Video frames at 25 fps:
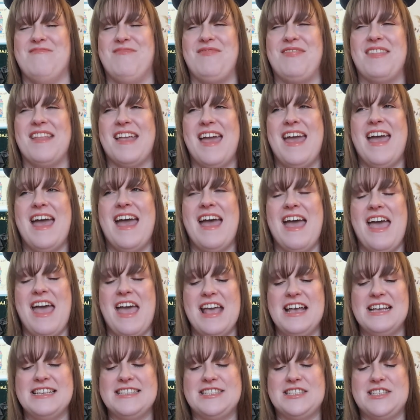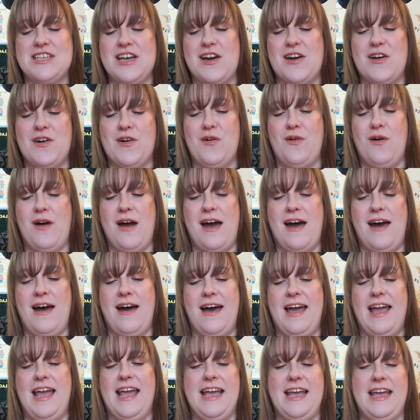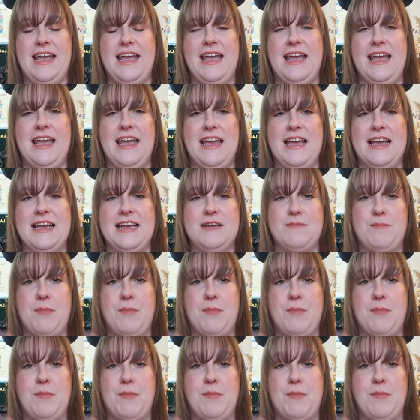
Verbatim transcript: Um, so I